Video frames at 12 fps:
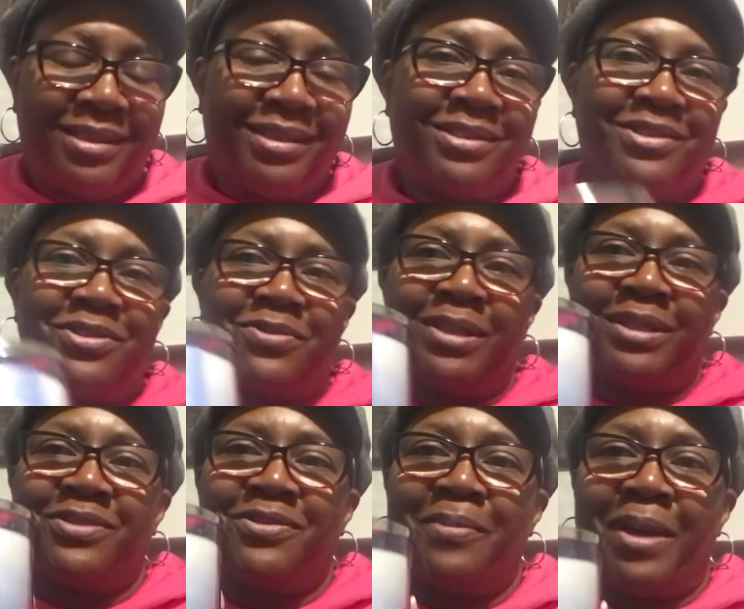This is what
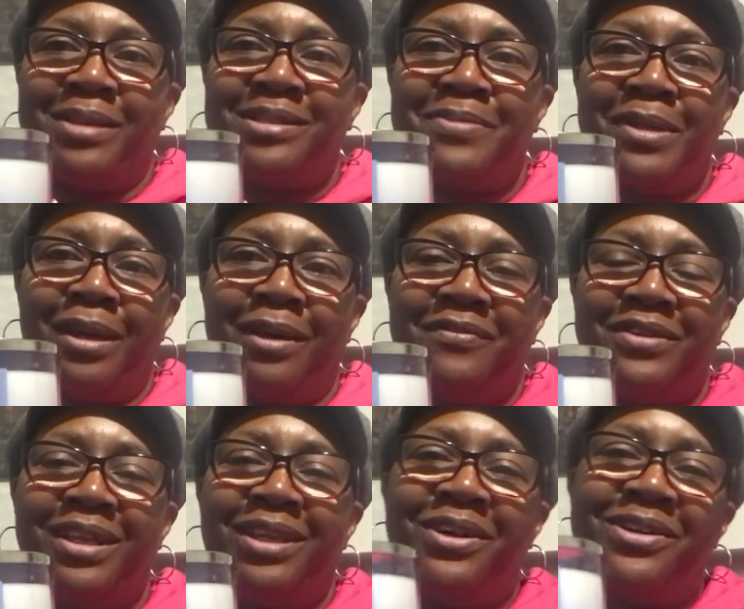this reminds me
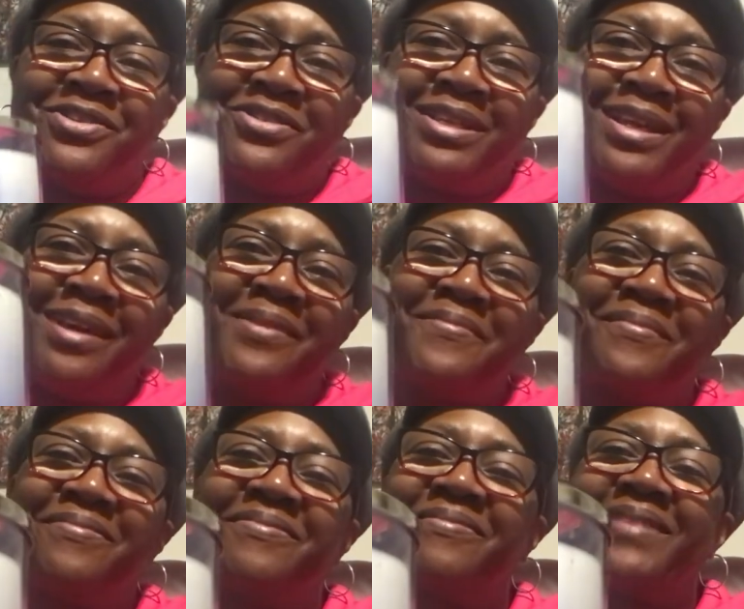of, Laundry Day.
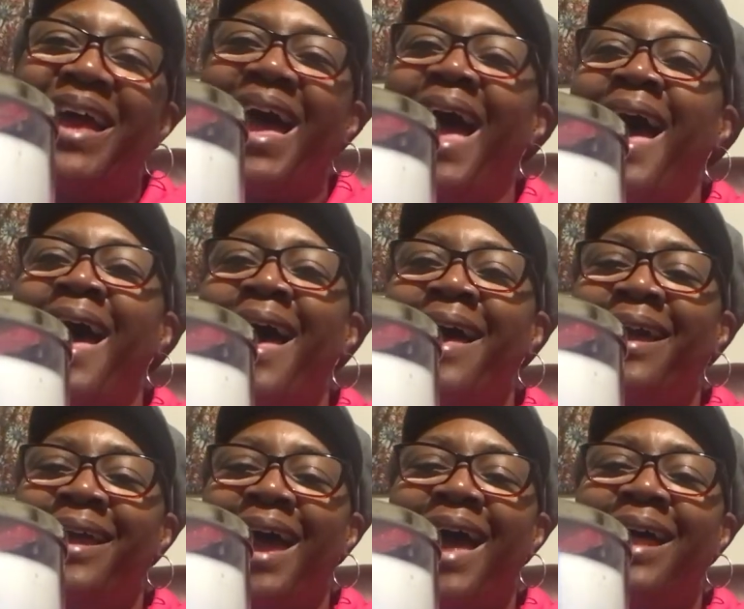
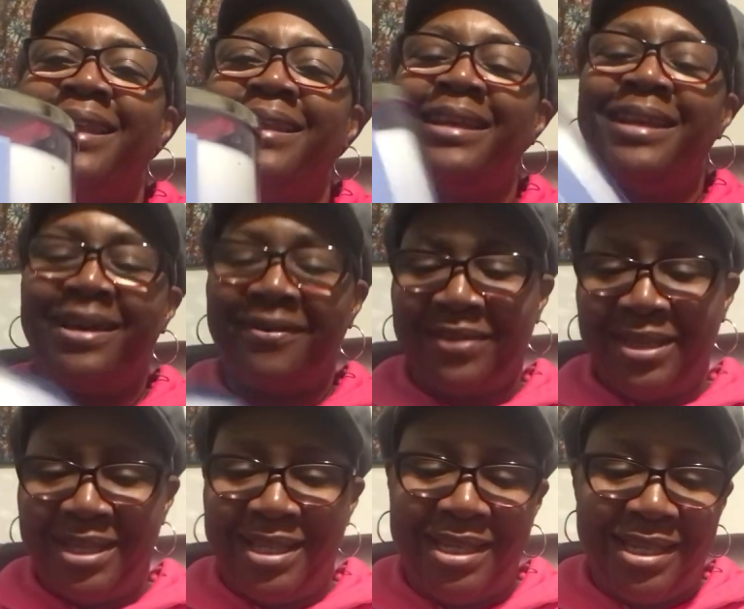I, I love
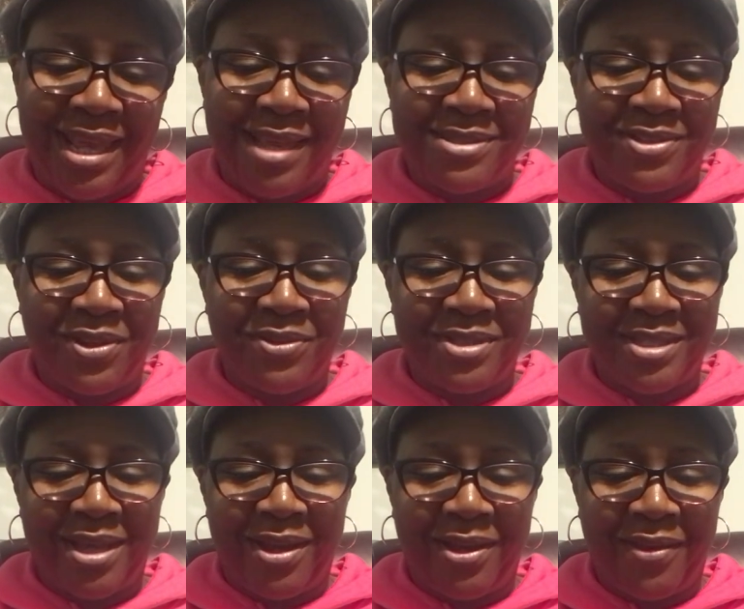it. It has notes
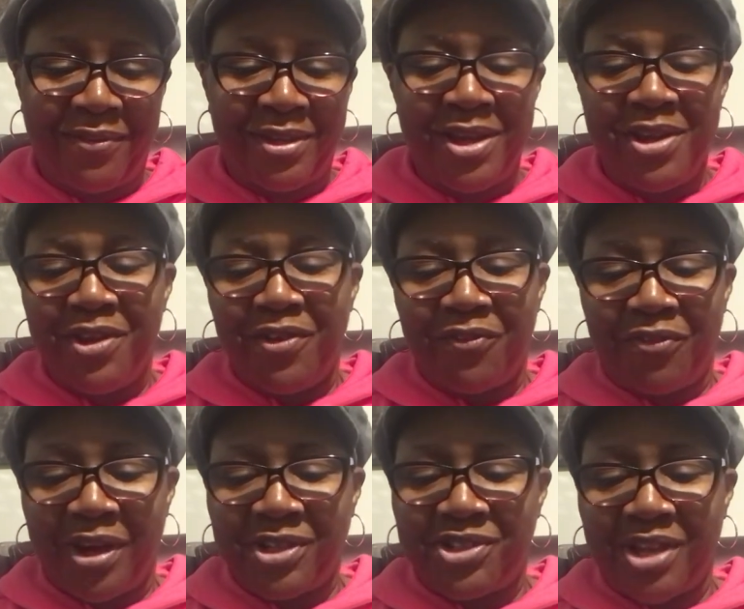of
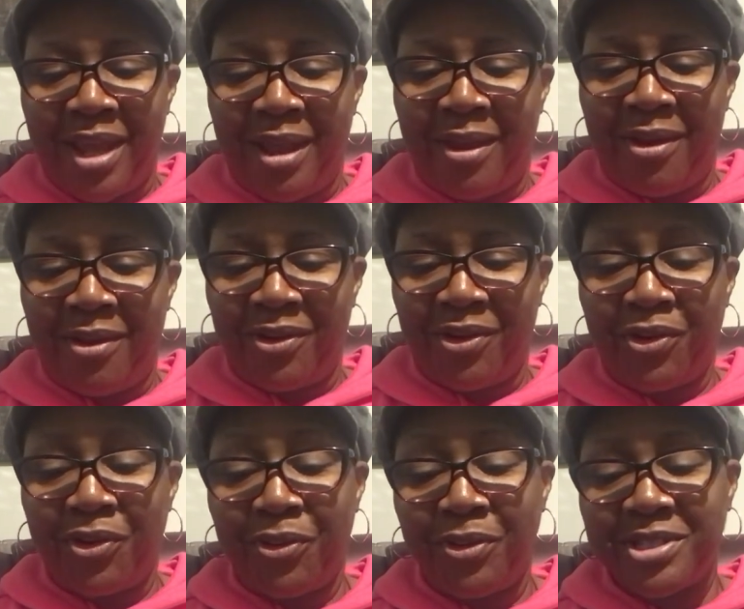fresh air,
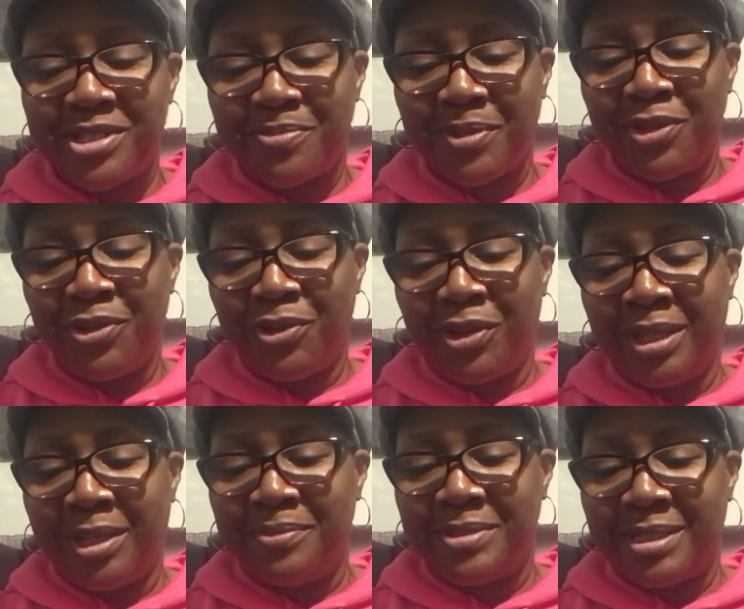crisp
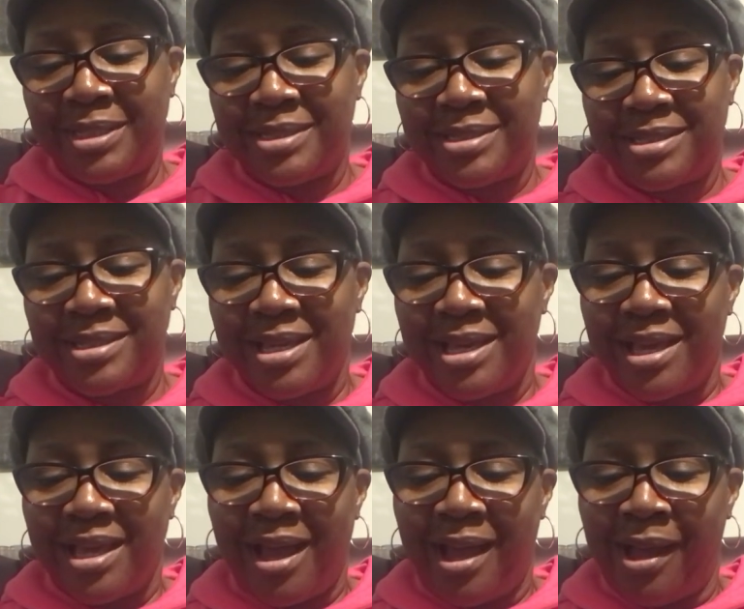eucalyptus,
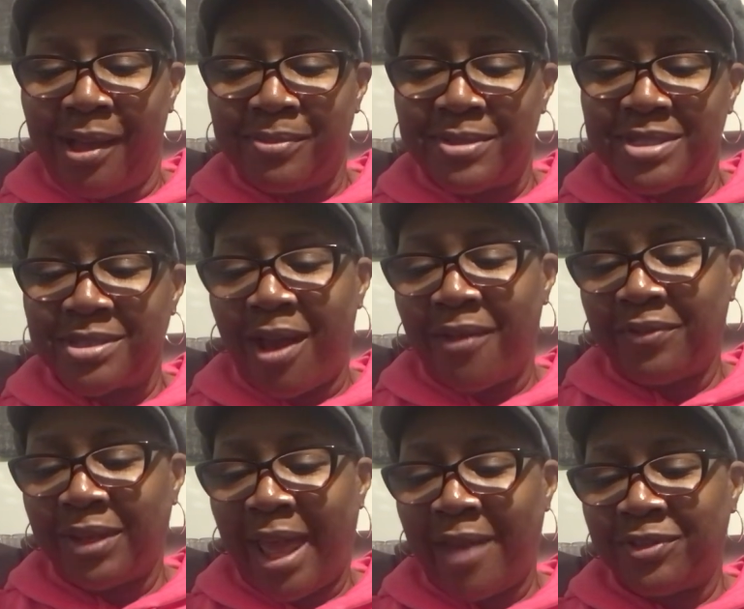um, soft
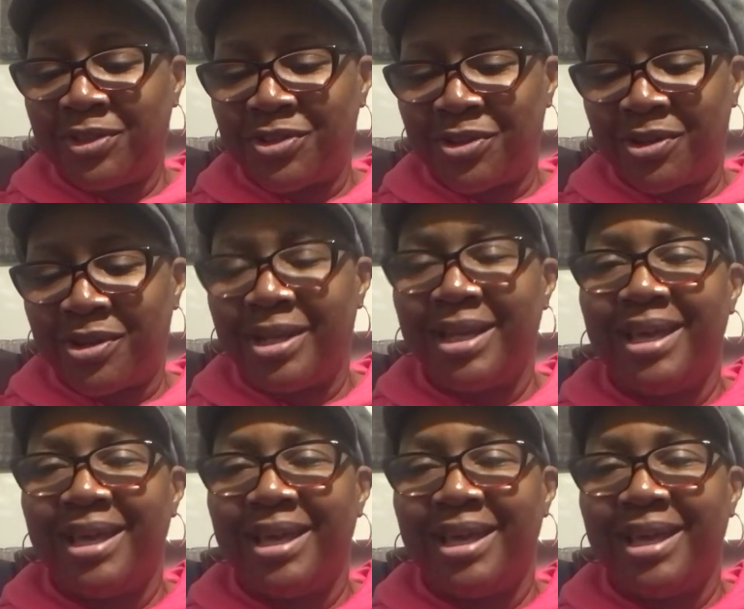lavender.